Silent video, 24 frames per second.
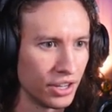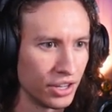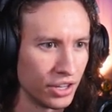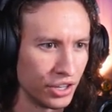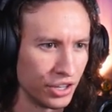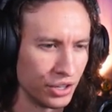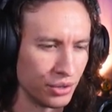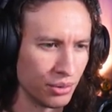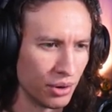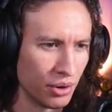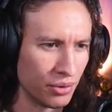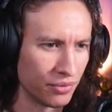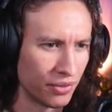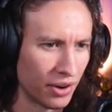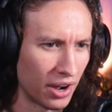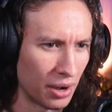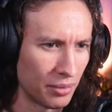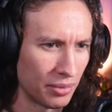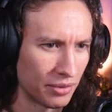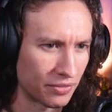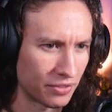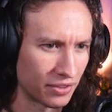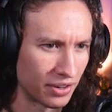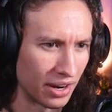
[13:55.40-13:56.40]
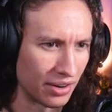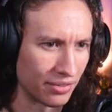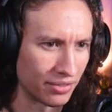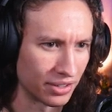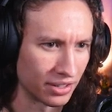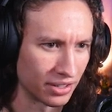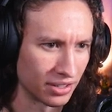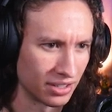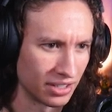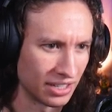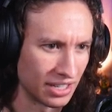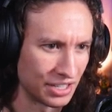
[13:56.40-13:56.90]
You won't vomit forever.
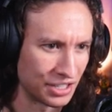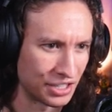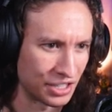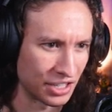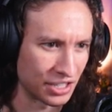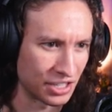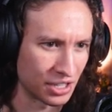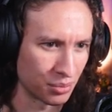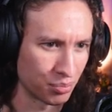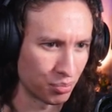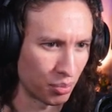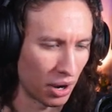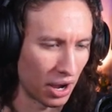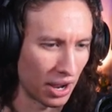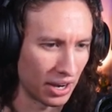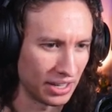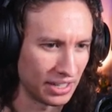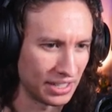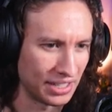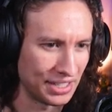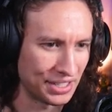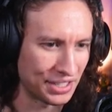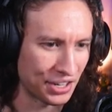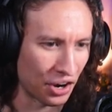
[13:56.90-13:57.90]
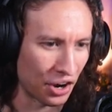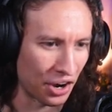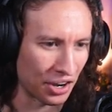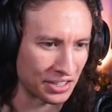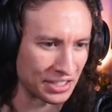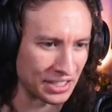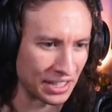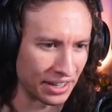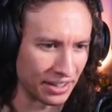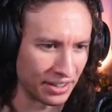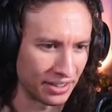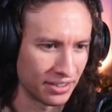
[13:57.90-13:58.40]
It's just your body
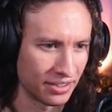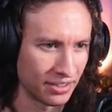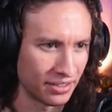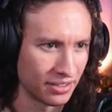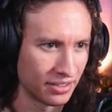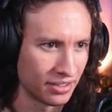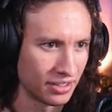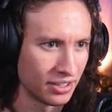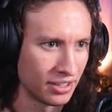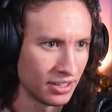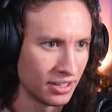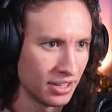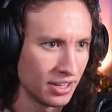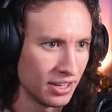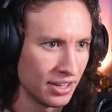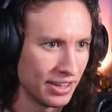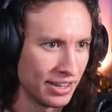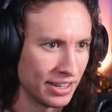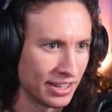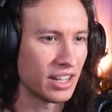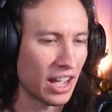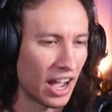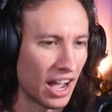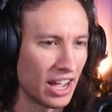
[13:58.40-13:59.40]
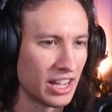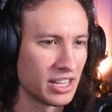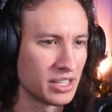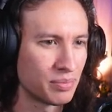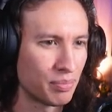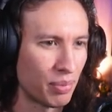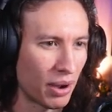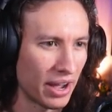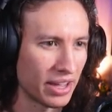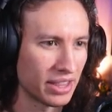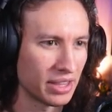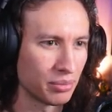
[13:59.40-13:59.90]
detoxing. Guys
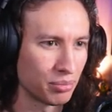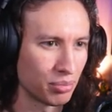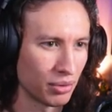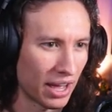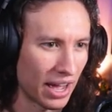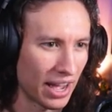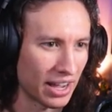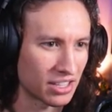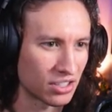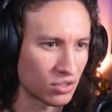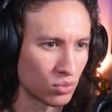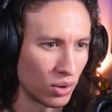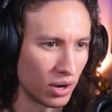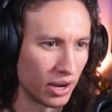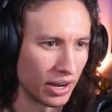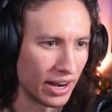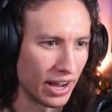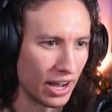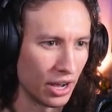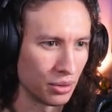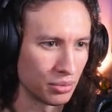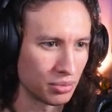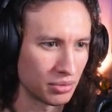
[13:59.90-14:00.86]
by the Black Swan help